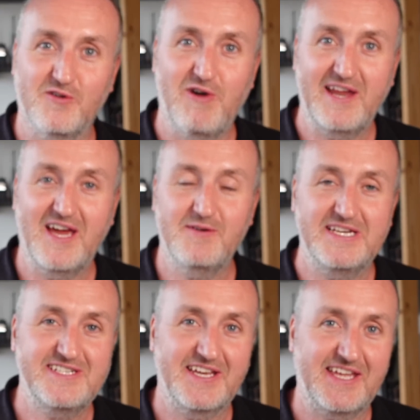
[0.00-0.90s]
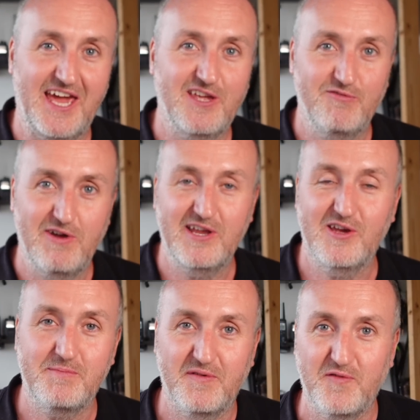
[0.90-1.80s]
of radio is going to get you really
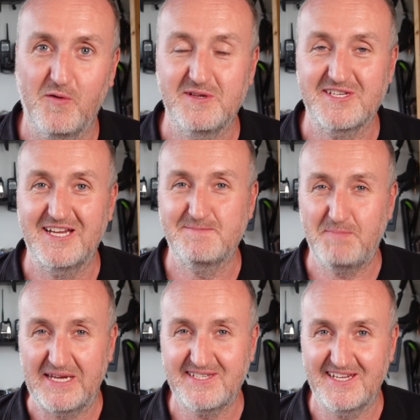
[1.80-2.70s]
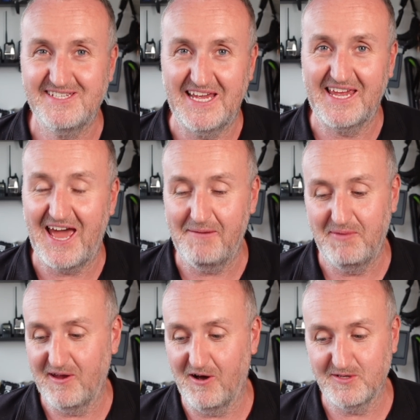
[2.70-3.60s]
good performance, as best as it can
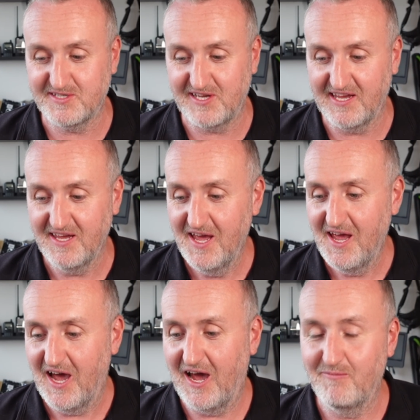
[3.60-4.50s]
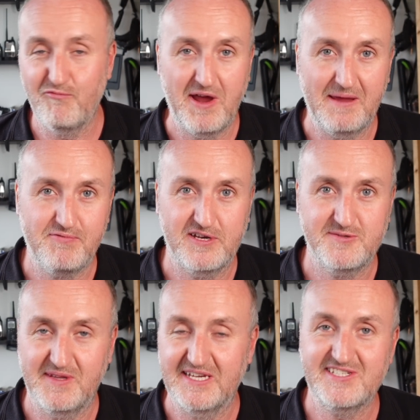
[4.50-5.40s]
be, I would say. Really
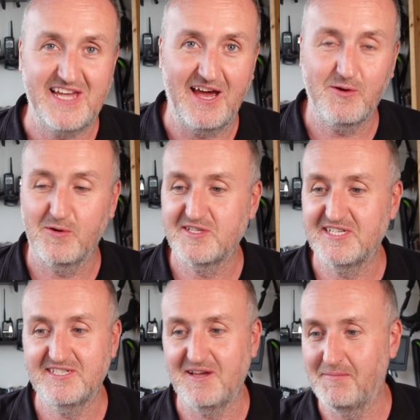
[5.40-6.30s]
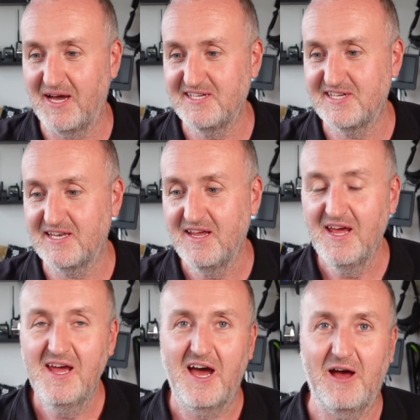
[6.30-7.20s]
impressed with it. Sound quality is amazing.
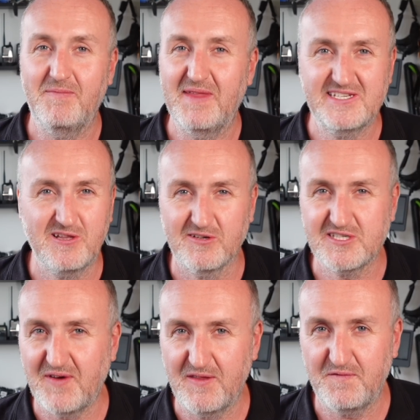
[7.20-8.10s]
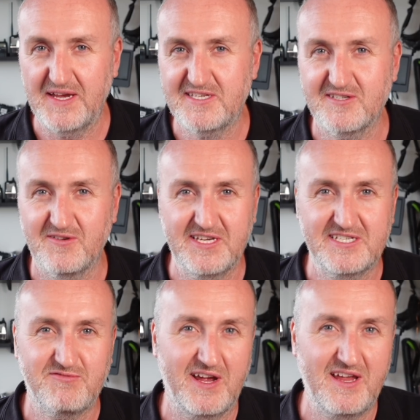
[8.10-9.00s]
There's lots of other features on
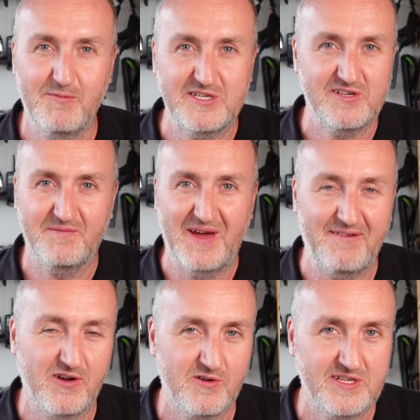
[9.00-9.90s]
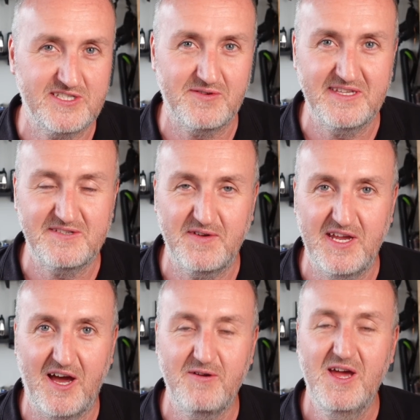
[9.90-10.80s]
this radio which I haven't gone into in this
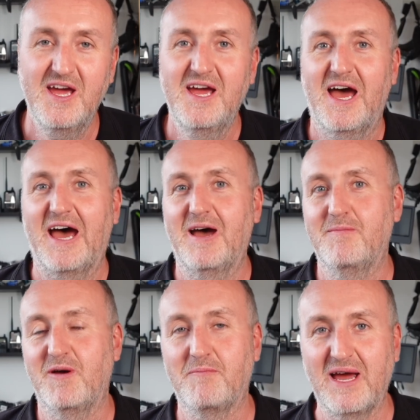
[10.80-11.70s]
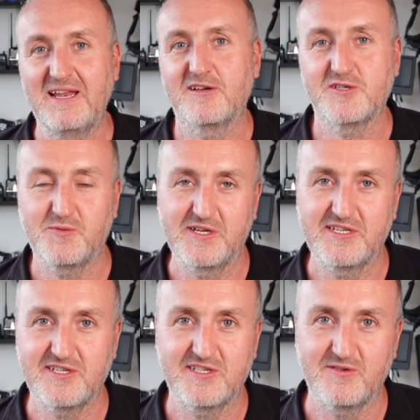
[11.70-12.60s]
video. Mainly I just
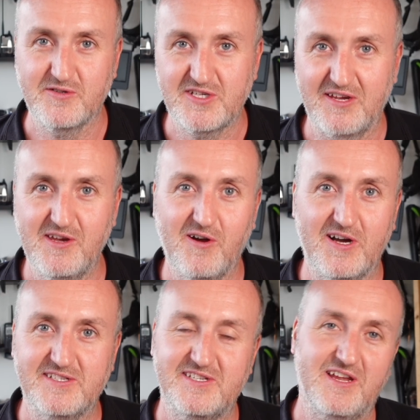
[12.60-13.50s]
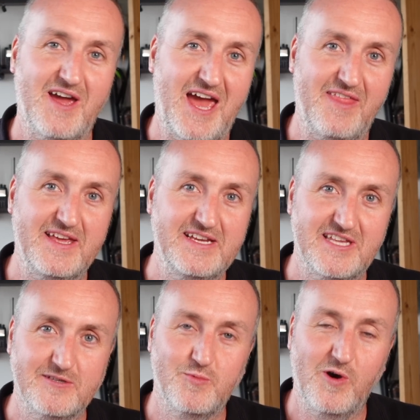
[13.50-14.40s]
wanted to sort of show you guys, you know, how these
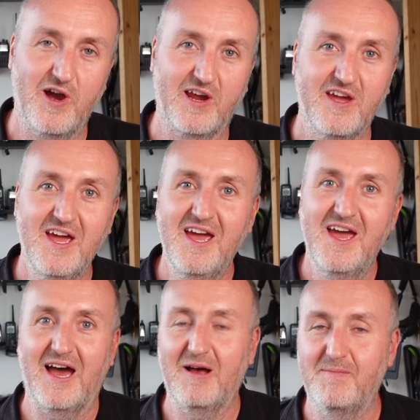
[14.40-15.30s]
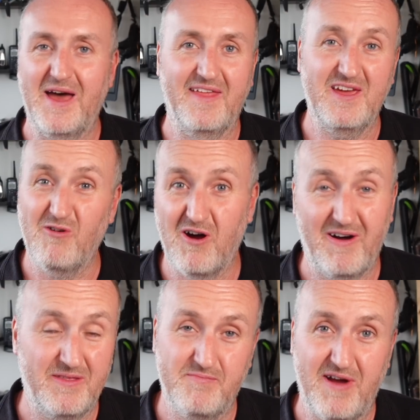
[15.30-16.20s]
things work, and there are
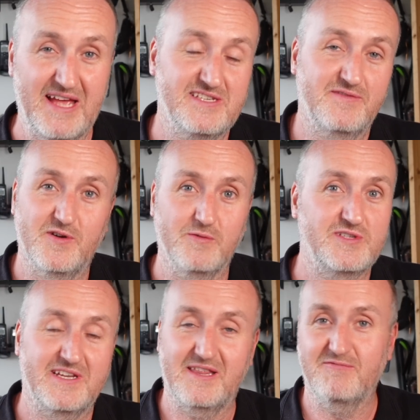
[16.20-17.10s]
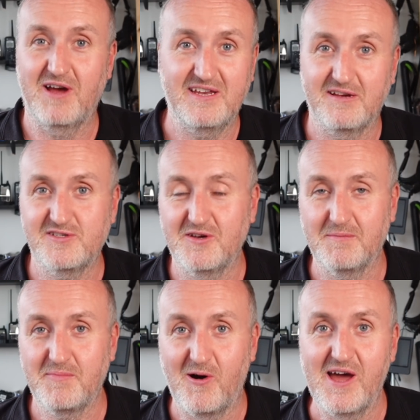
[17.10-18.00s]
other brands, of course, and other radios you
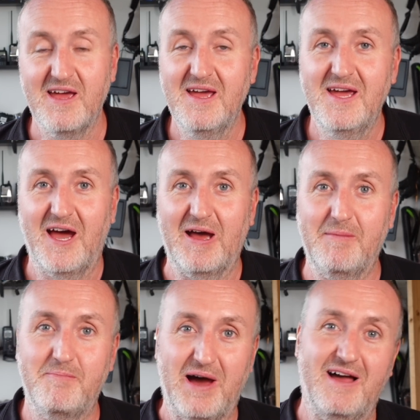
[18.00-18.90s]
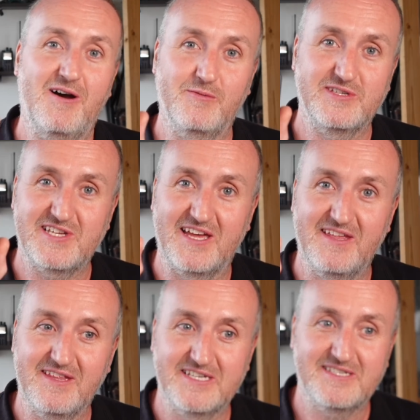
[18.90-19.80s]
can buy, but I would say
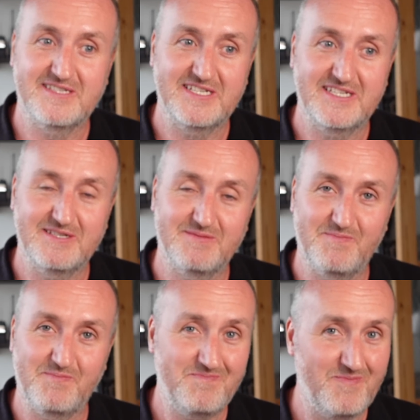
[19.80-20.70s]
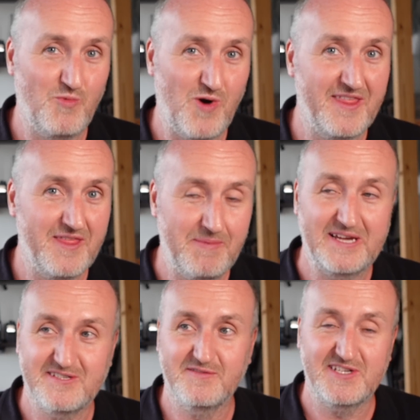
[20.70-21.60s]
that this is one of the
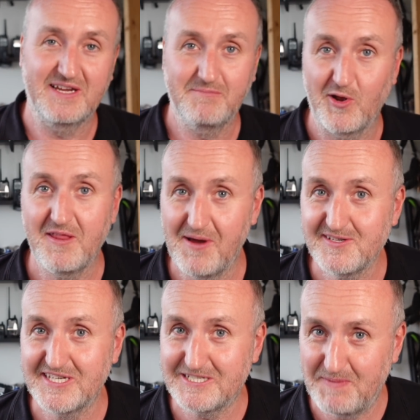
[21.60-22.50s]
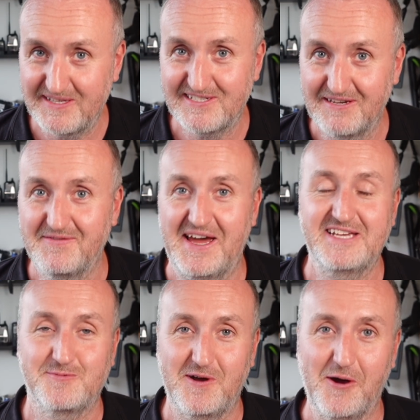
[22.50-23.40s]
best I've seen, one of the most expensive
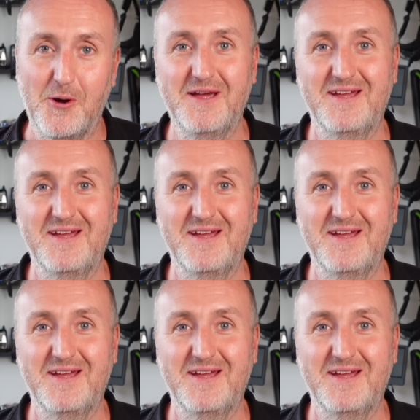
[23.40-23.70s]
as well.